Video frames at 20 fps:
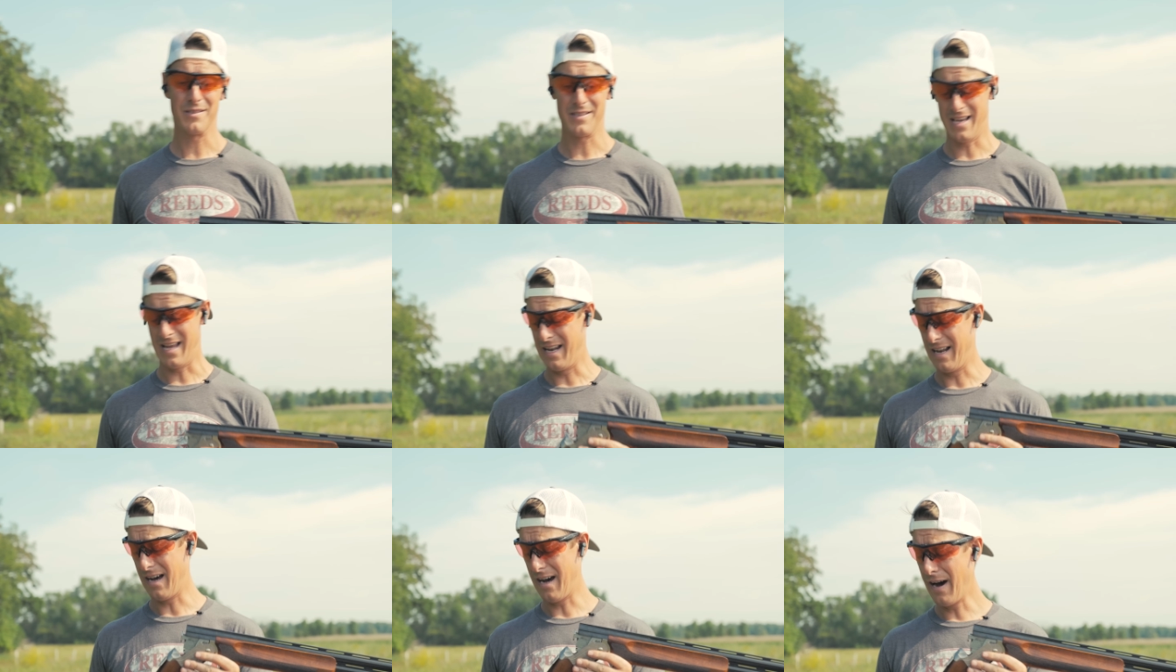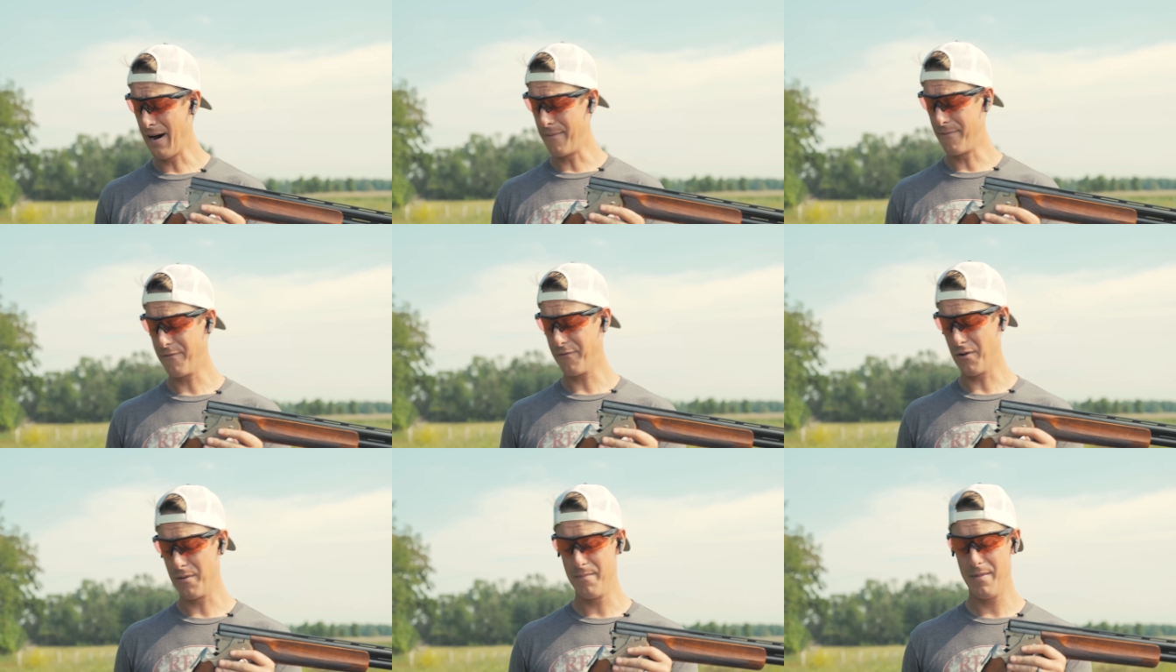and
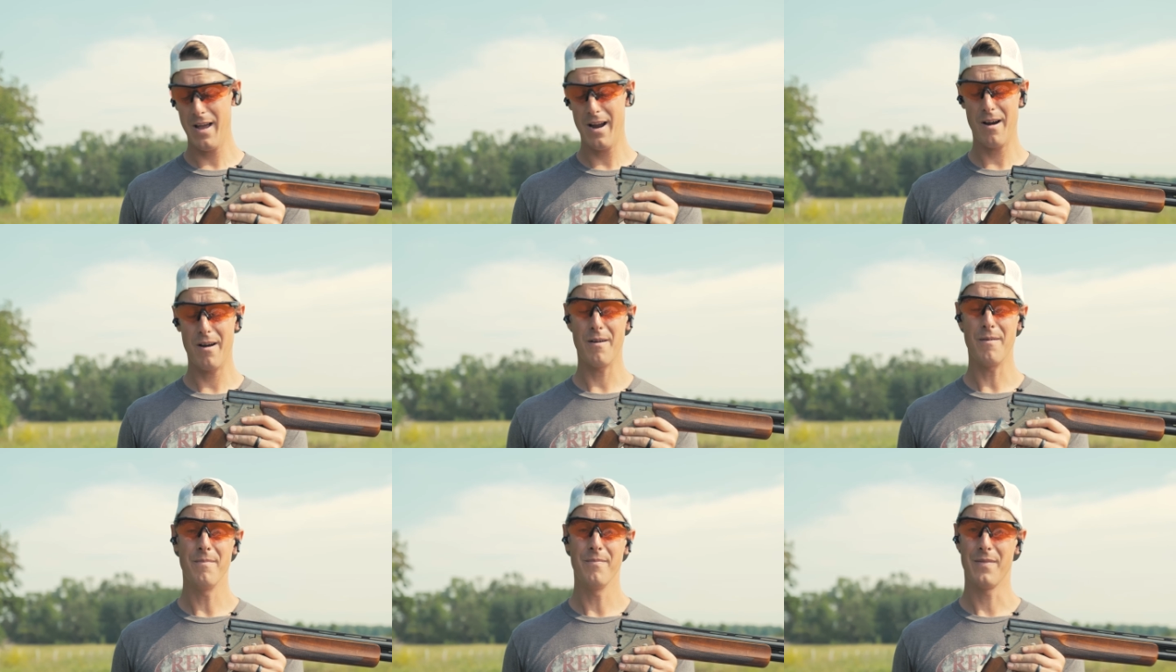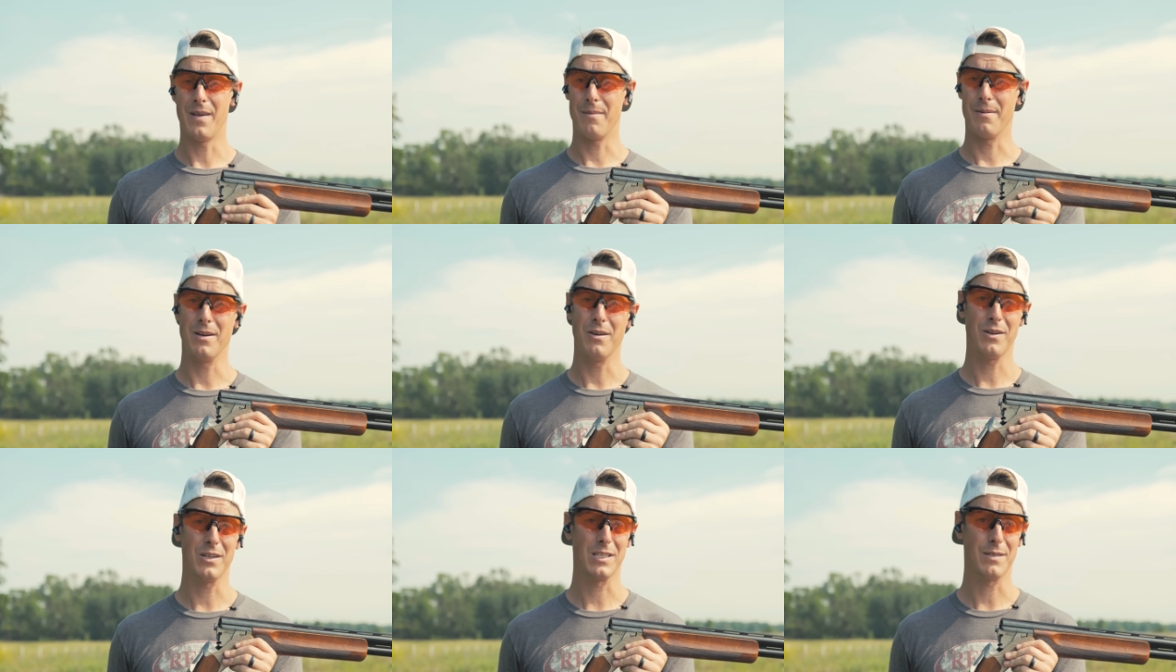up from there, I
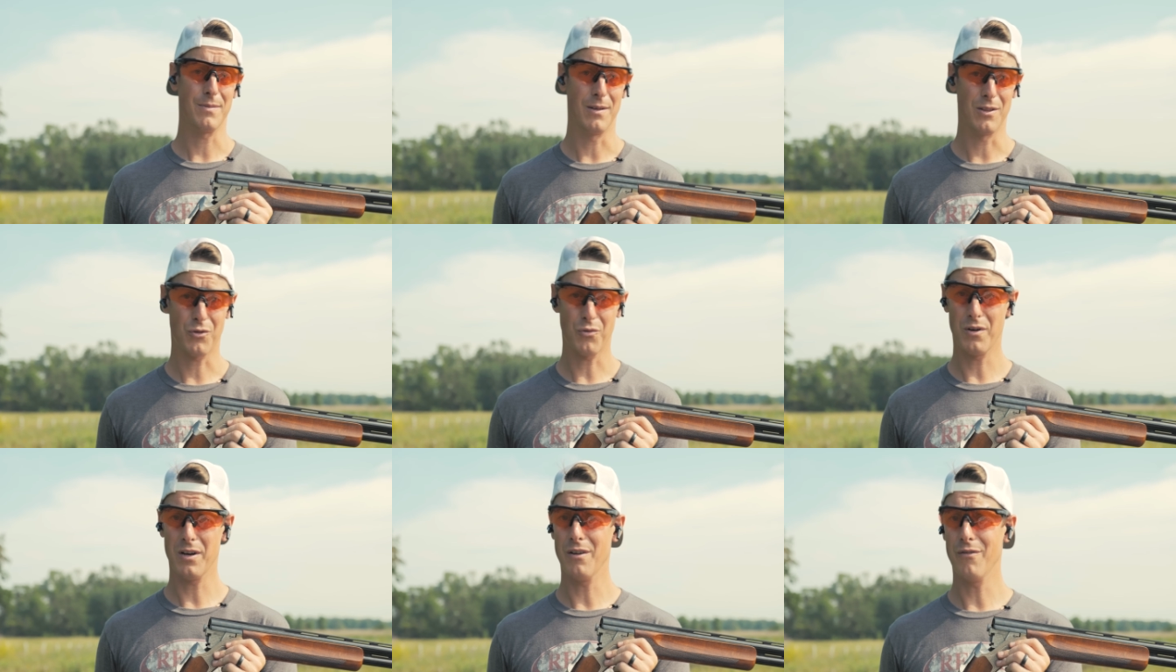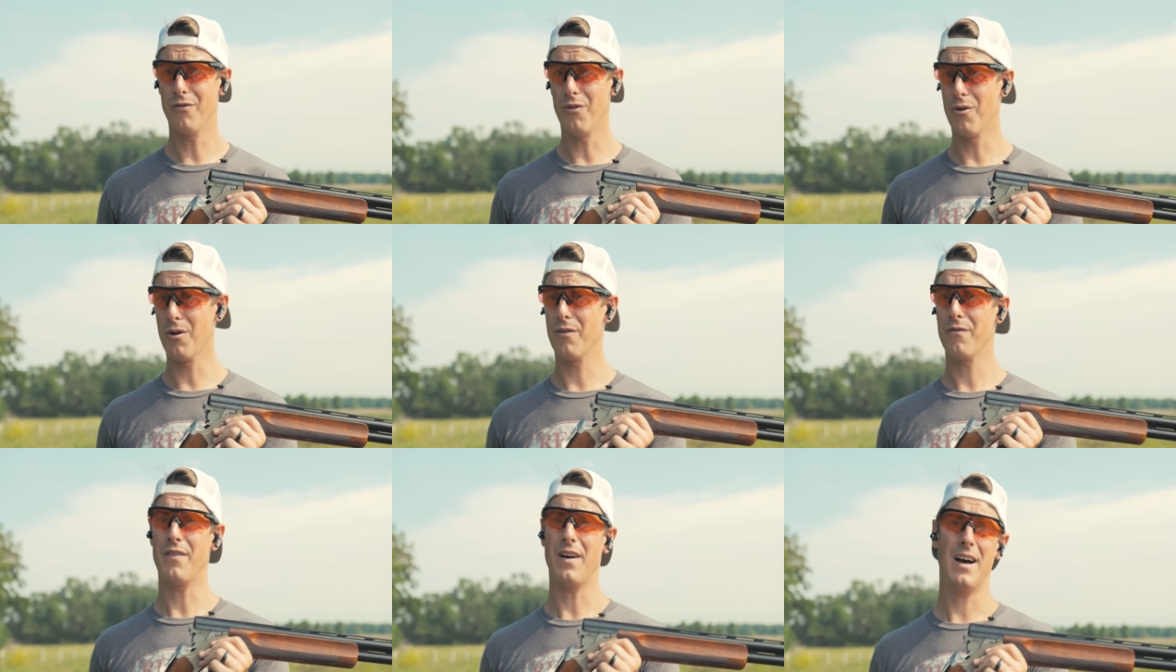mean, you can spend three,
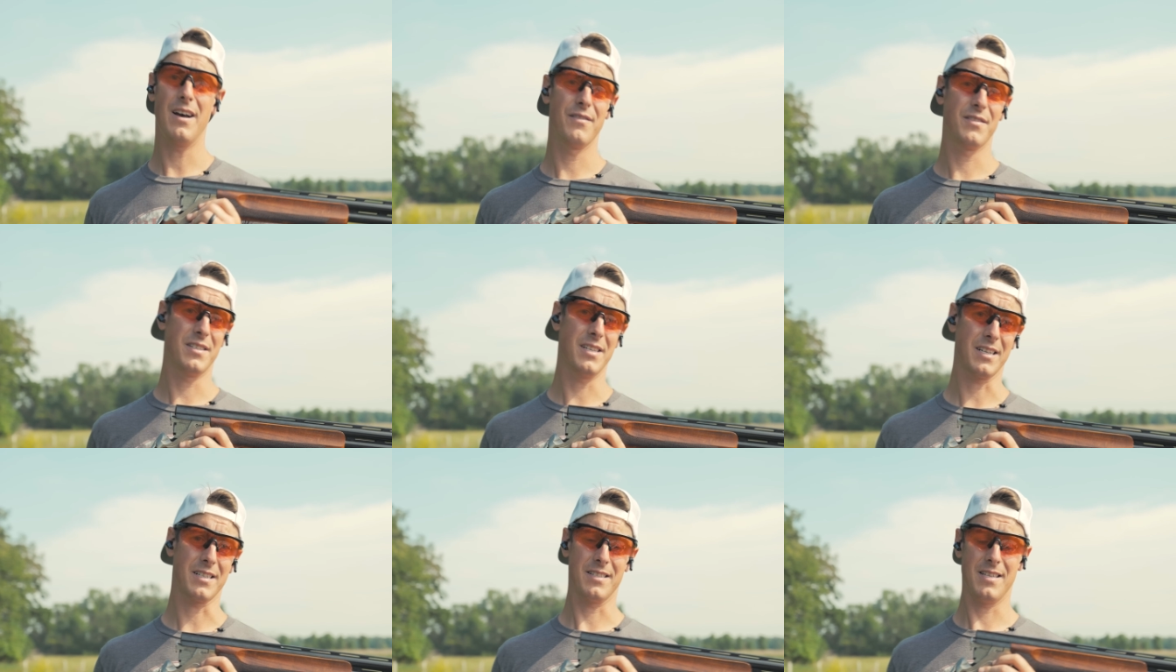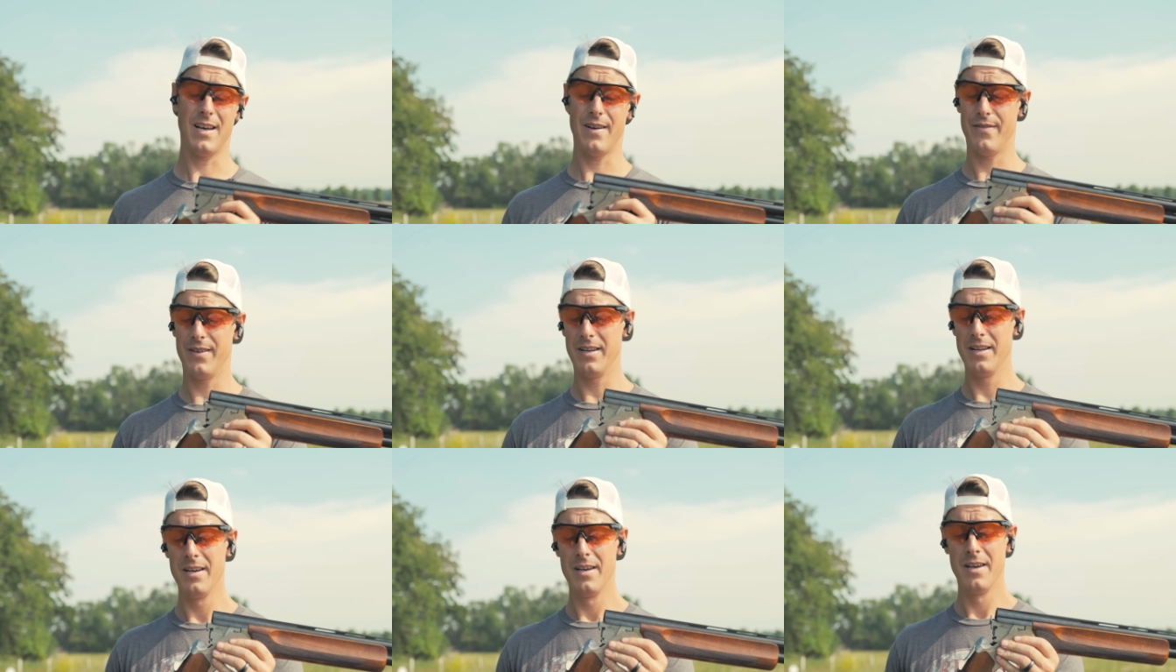four, five, six,
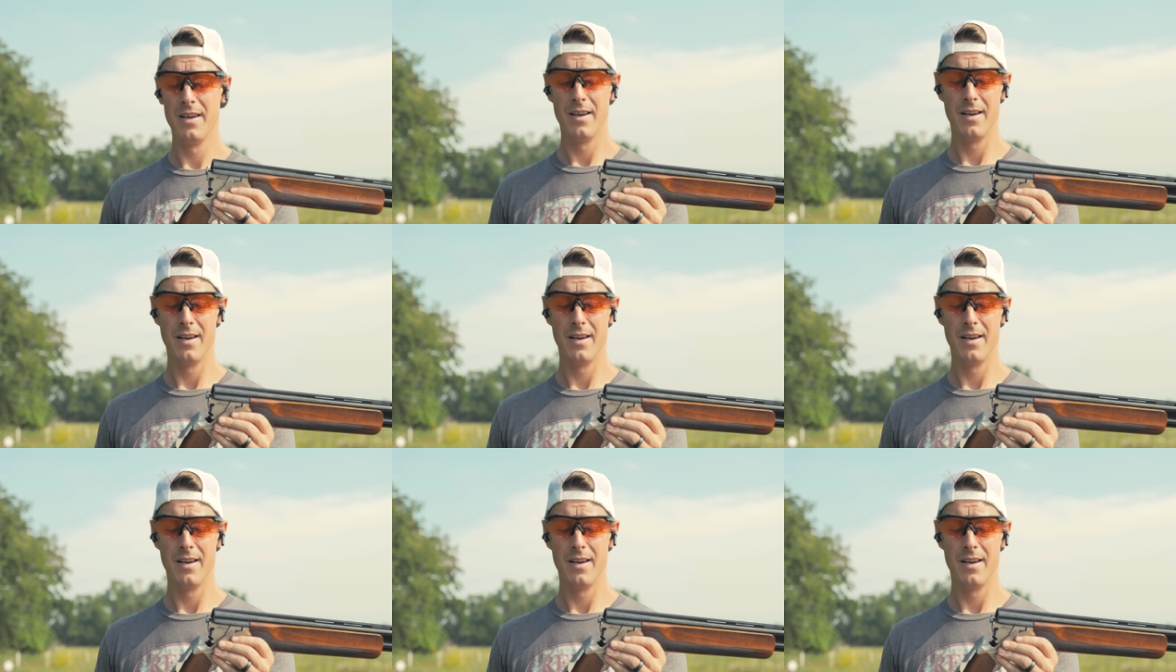seven,